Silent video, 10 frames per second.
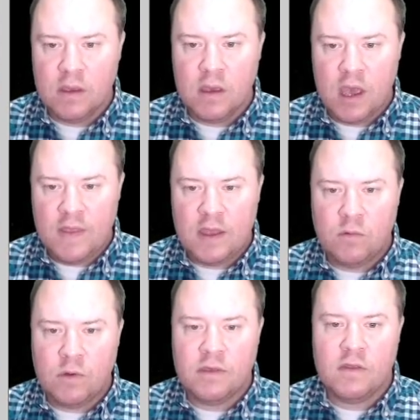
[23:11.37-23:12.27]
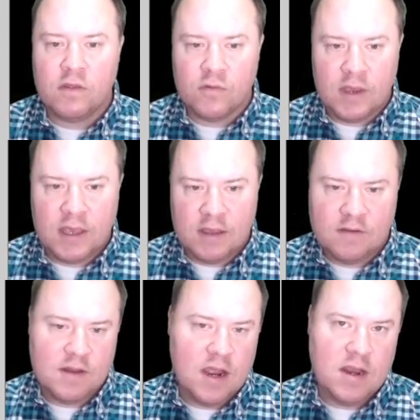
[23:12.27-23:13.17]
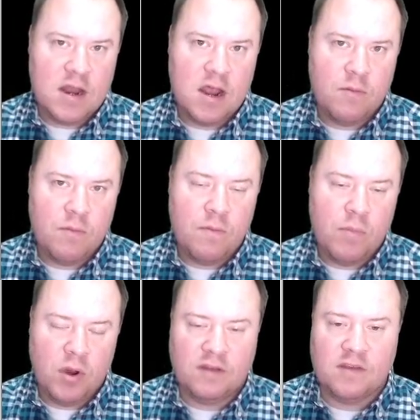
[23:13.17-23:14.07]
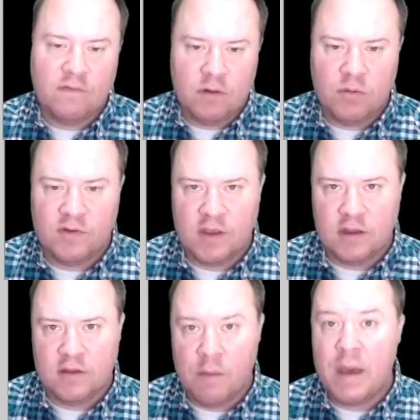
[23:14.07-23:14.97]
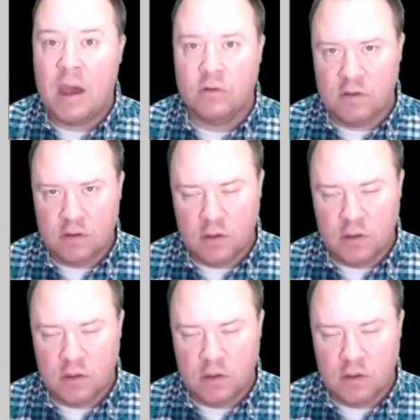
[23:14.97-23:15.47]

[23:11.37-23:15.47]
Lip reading: And then within 3 is 99.7%, about.